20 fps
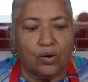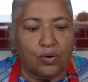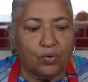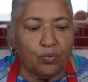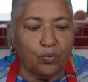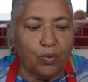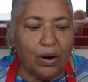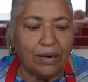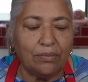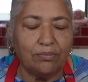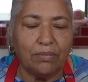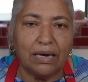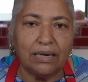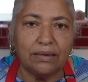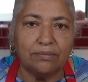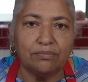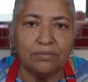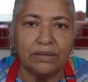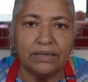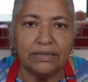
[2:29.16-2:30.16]
While my
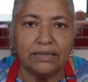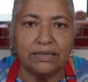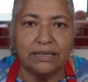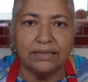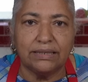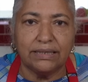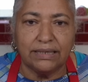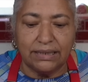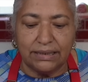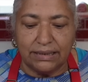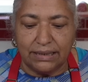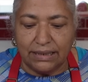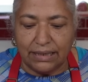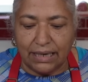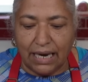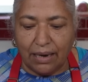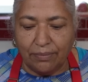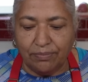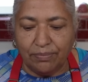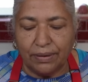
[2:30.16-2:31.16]
milk is heating
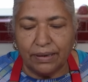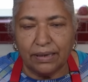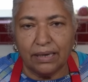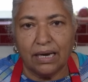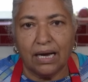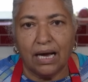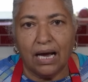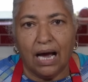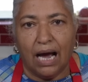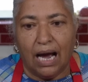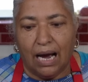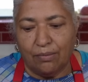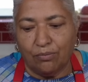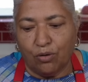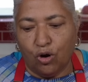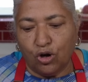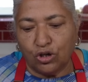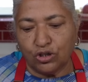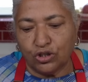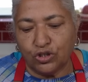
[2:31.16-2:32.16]
up, I'm
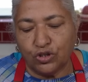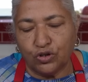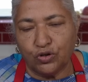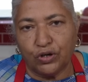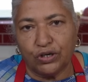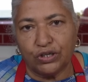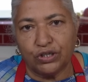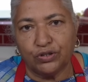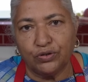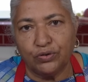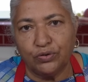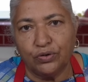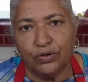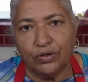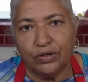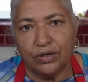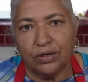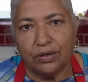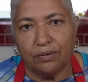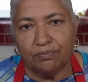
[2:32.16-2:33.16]
also going to
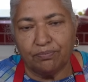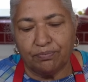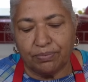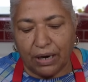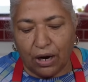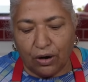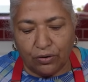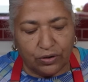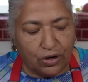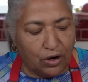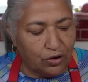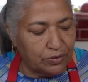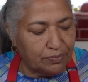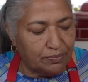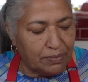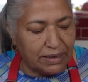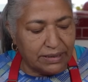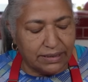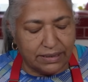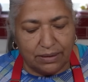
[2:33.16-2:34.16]
brown out
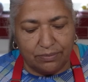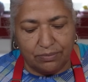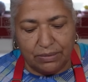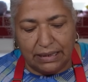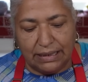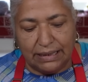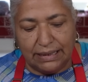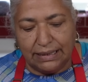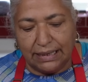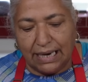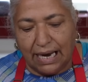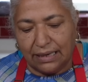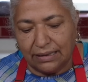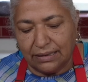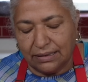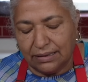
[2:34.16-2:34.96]
my semolina.